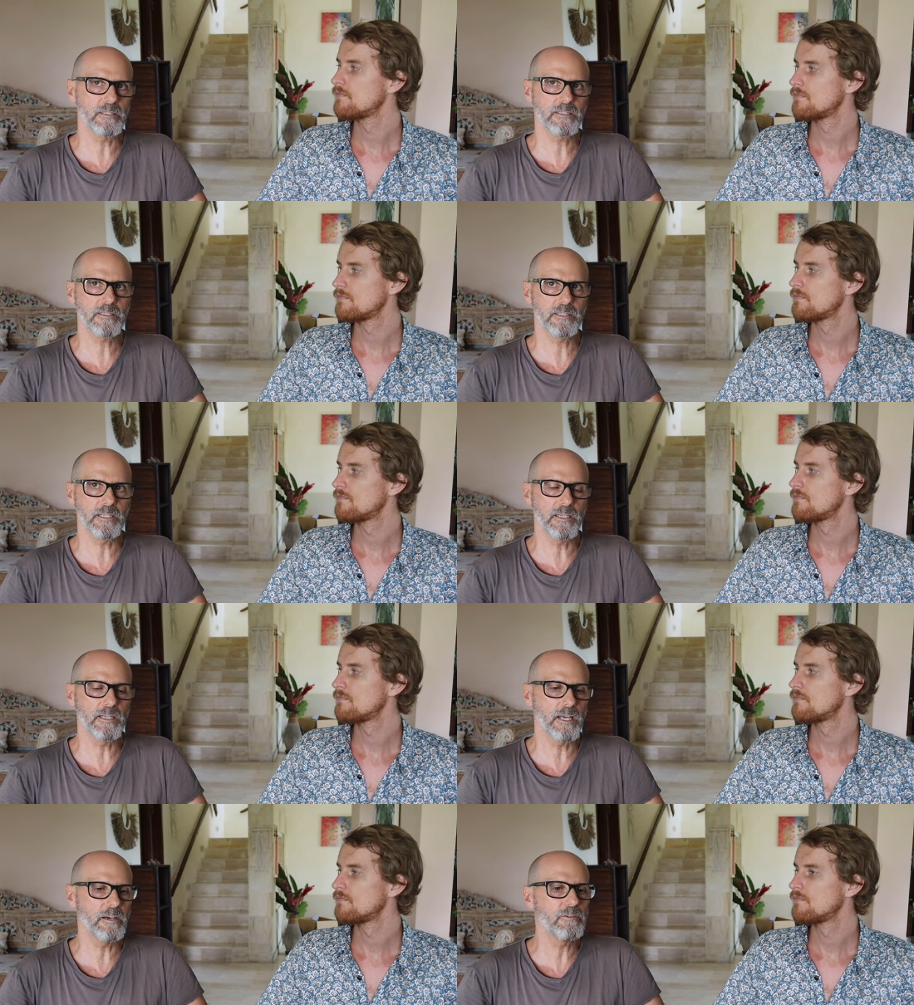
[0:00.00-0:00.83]
Speaker 1: it's
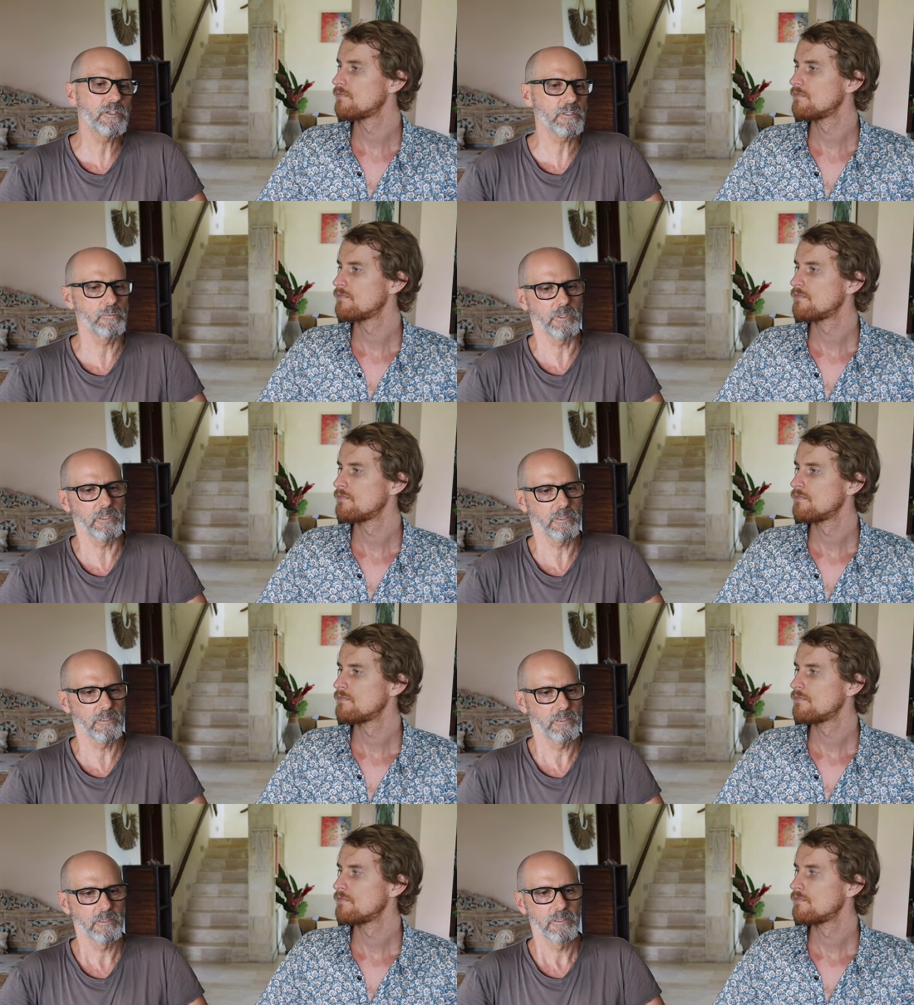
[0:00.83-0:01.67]
inevitable.
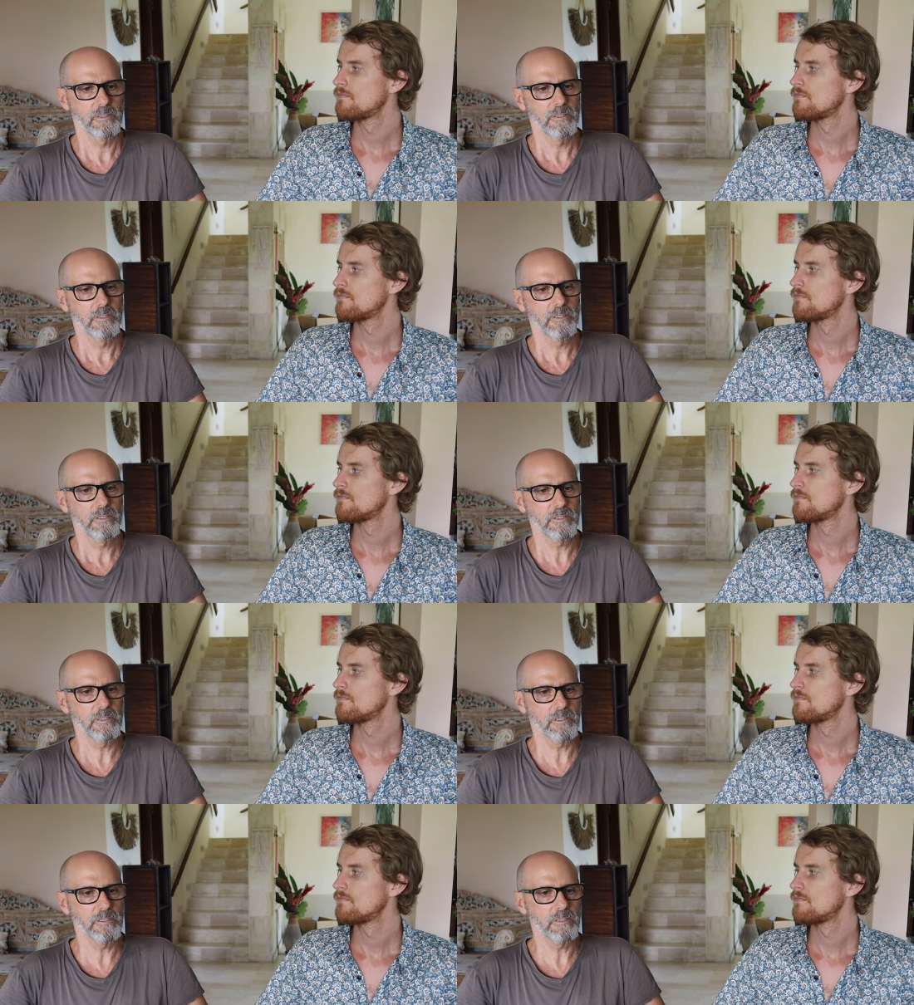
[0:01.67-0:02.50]

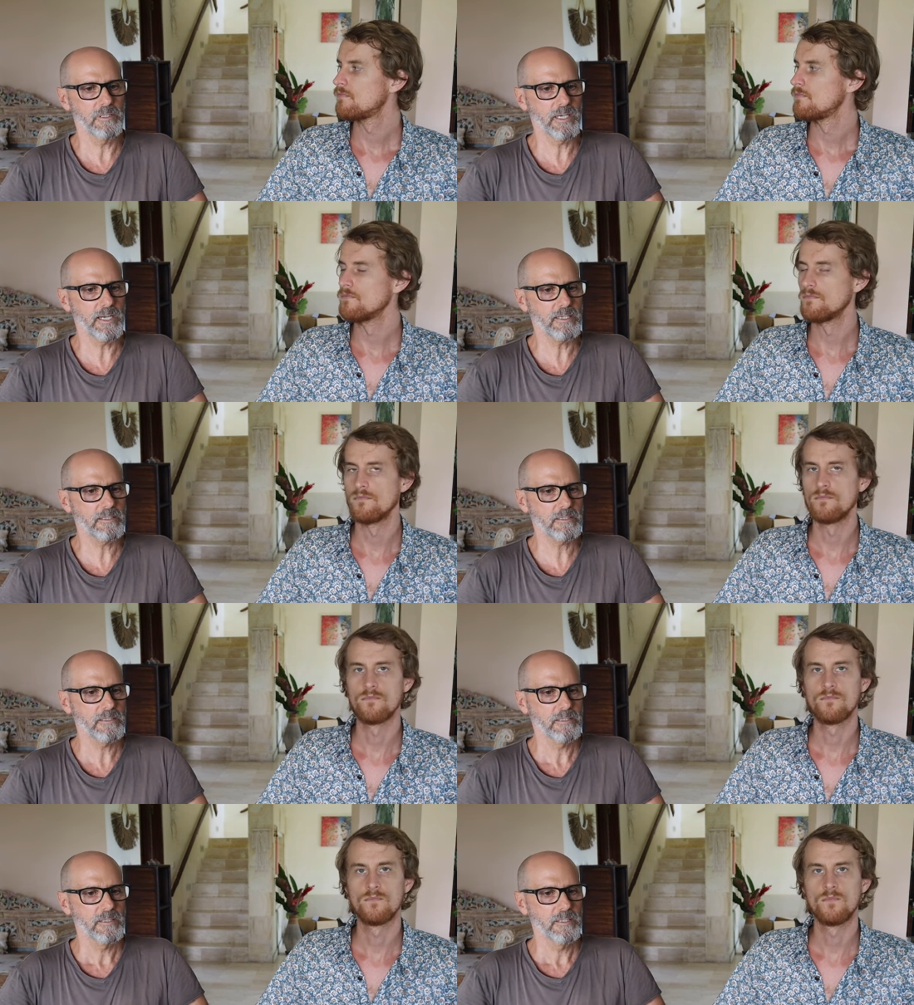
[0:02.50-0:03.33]
You know that,
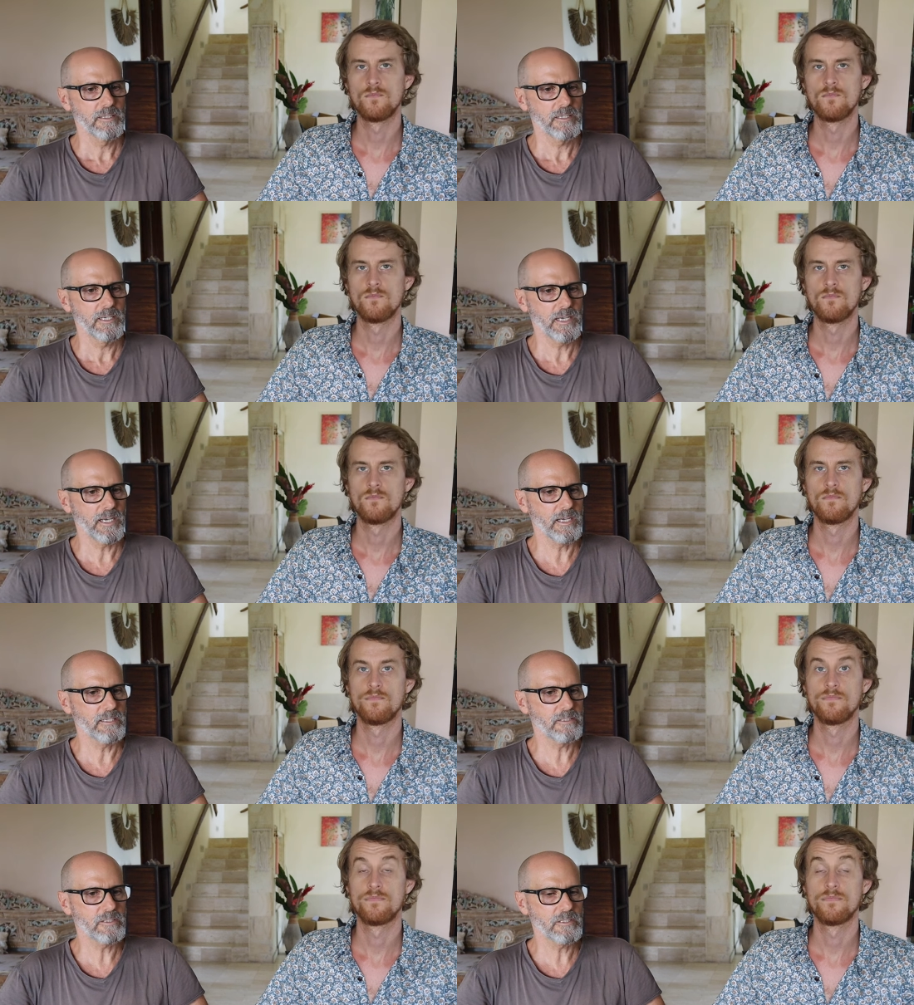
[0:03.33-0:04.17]
mm-hmm.
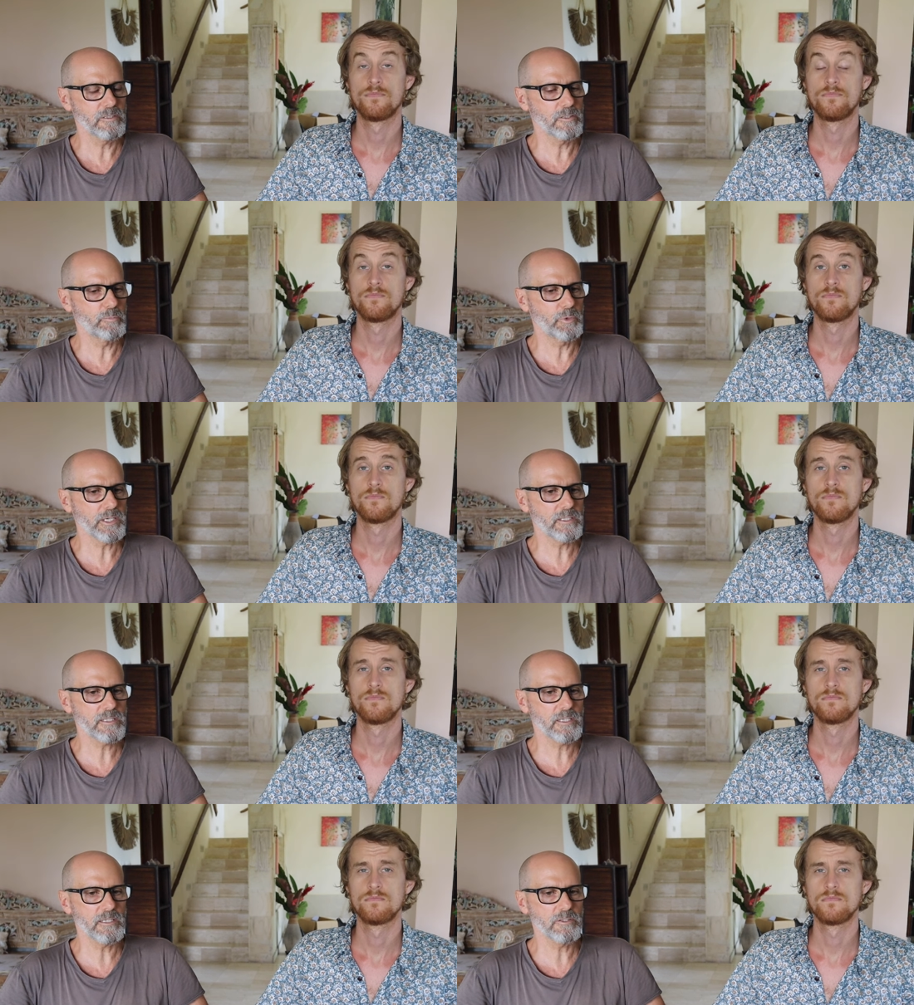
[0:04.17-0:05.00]
and you know the
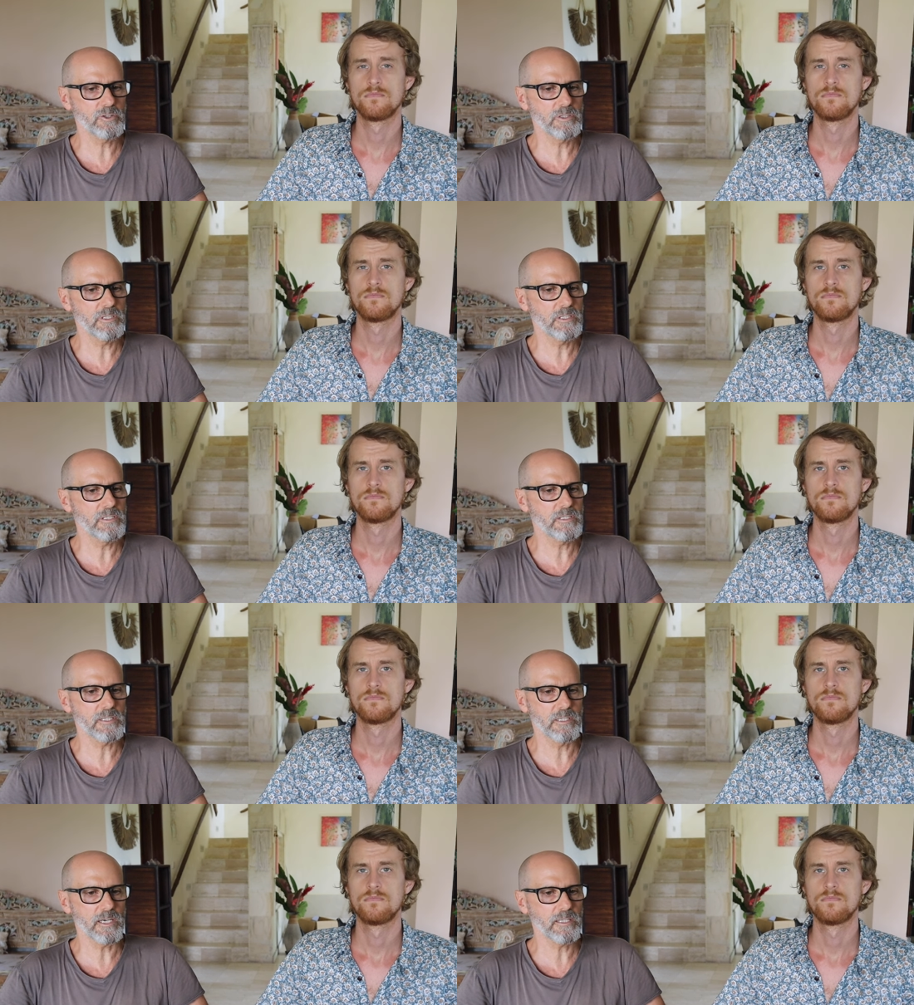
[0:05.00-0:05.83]
BRICS
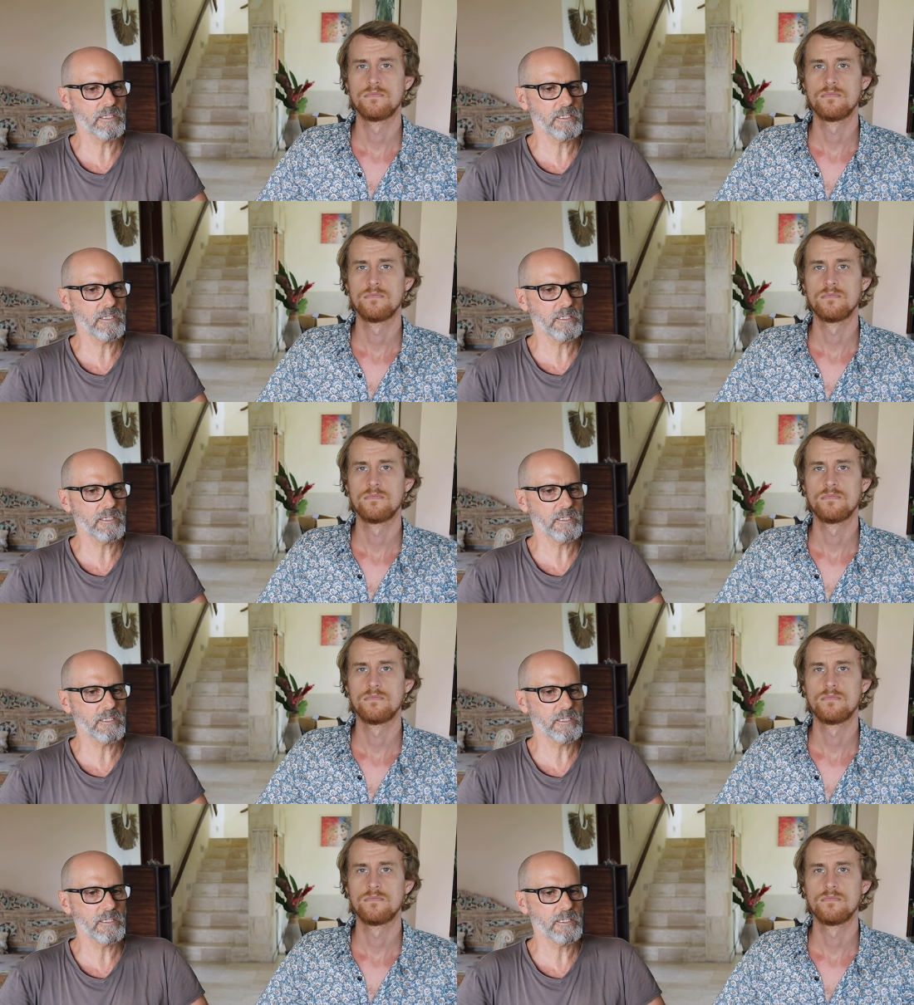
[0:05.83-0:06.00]
countries and other